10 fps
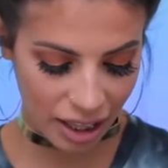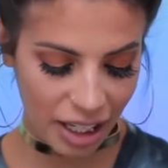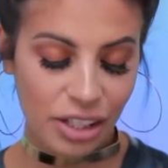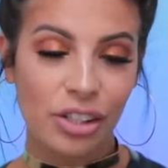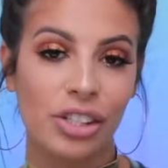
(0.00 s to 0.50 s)

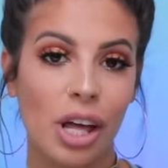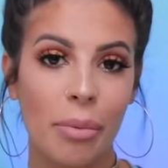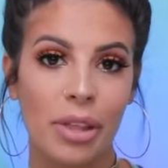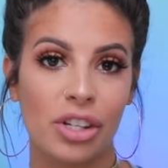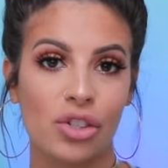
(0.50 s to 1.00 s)
These are
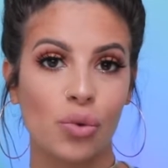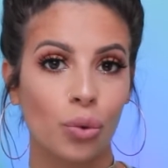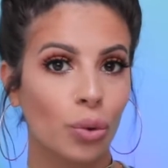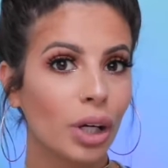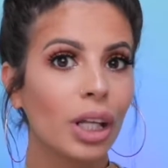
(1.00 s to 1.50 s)
some that just
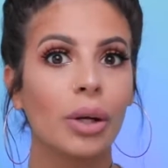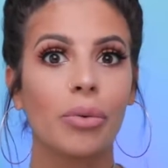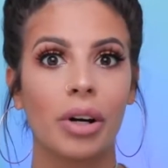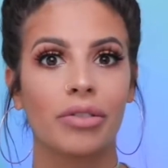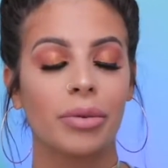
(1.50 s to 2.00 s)
really
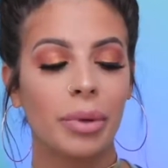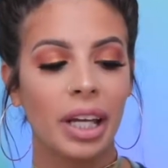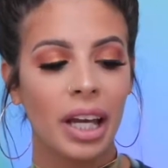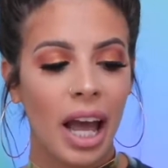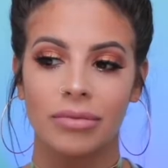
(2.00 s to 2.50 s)
work for
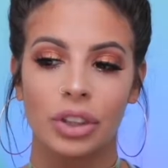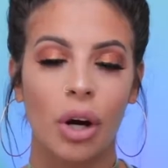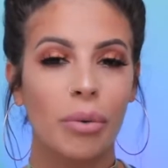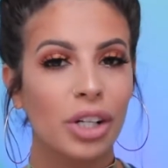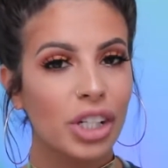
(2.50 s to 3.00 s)
me. So
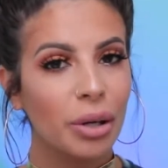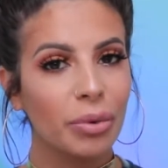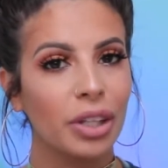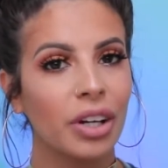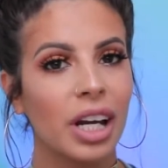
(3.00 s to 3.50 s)
I want to share them
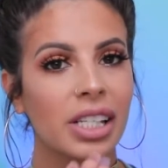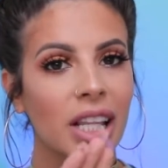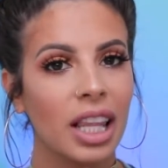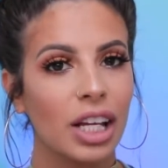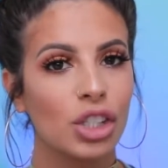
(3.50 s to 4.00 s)
with you guys
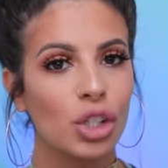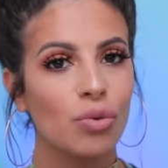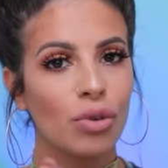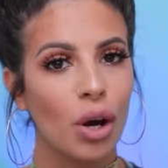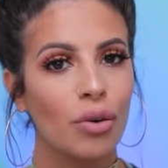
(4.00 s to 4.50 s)
and let you
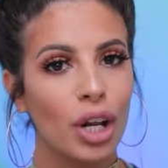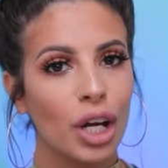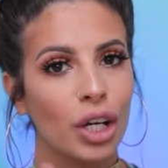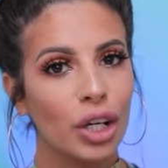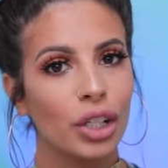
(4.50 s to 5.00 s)
know the